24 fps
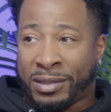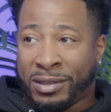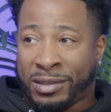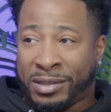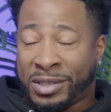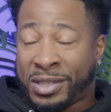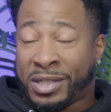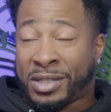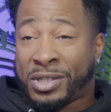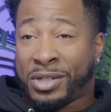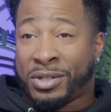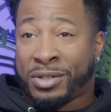
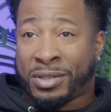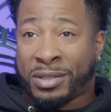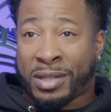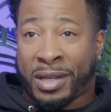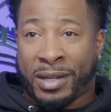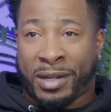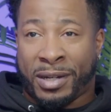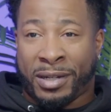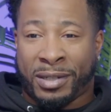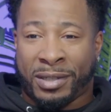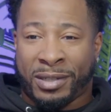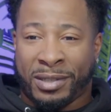Six years
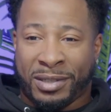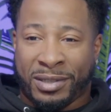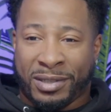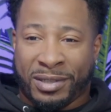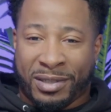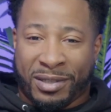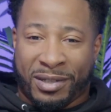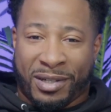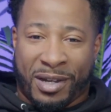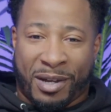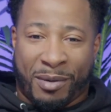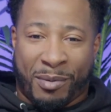later,
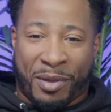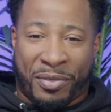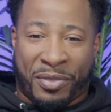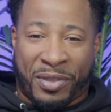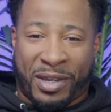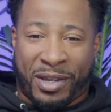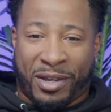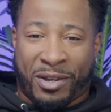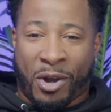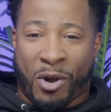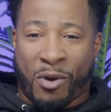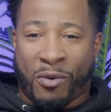um, I
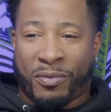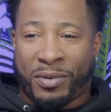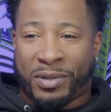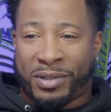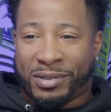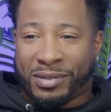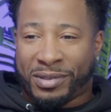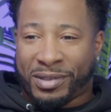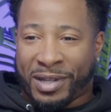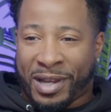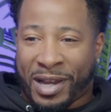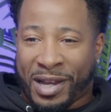think COVID
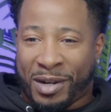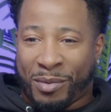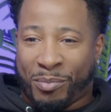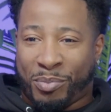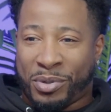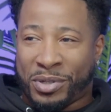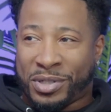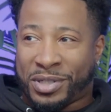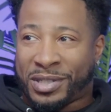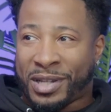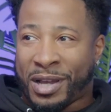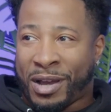kind of
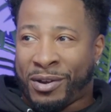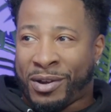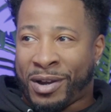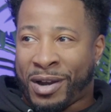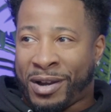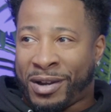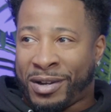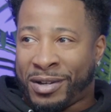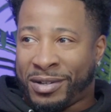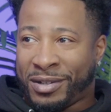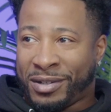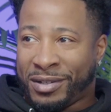pushed out
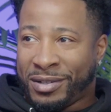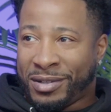our